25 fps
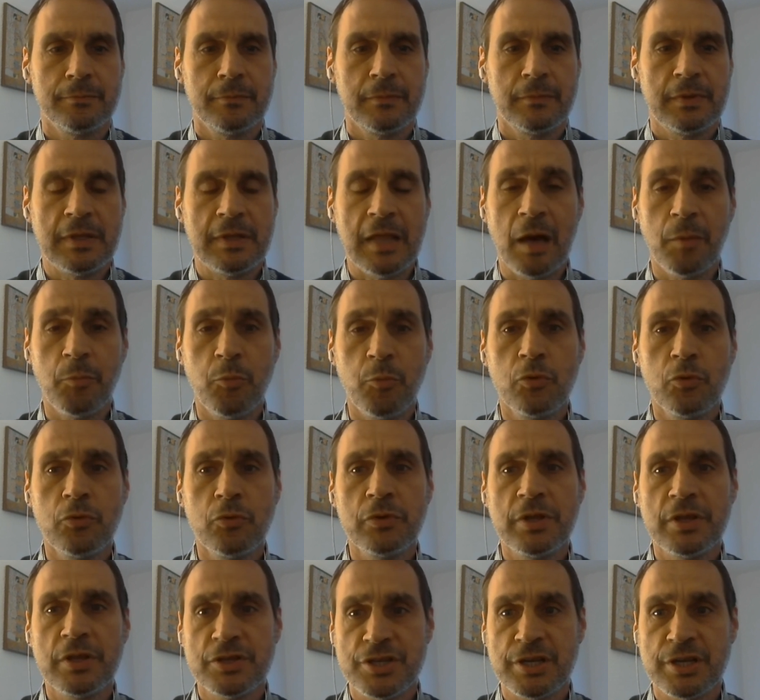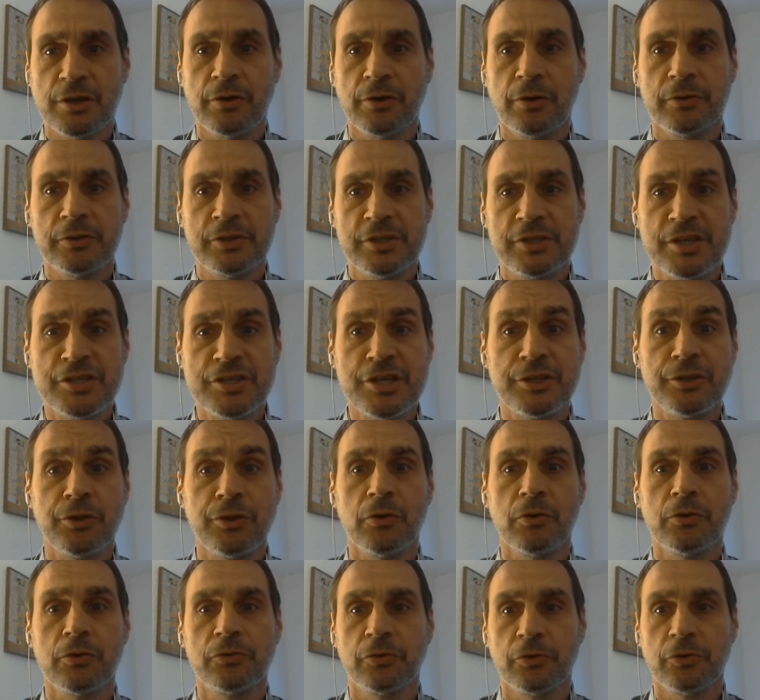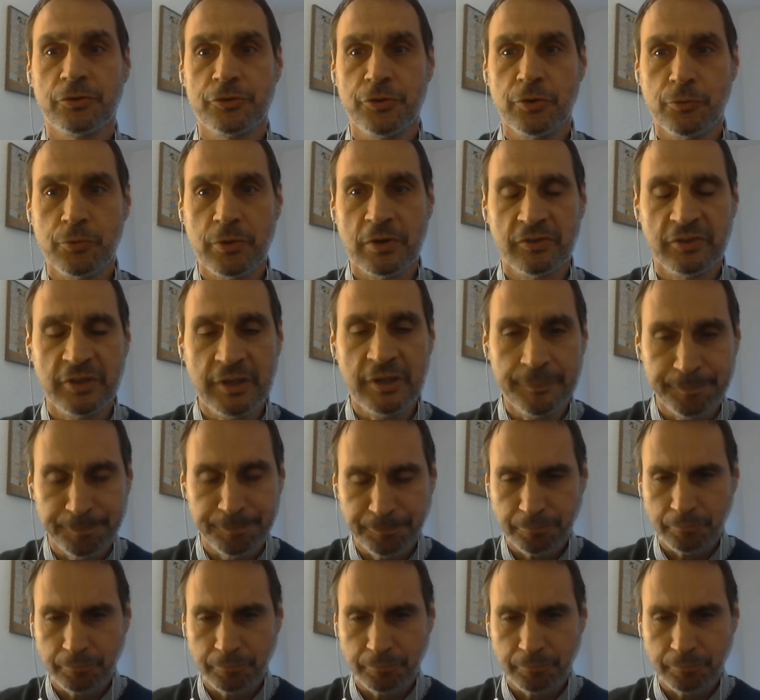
Nabu Digital Sociocracy,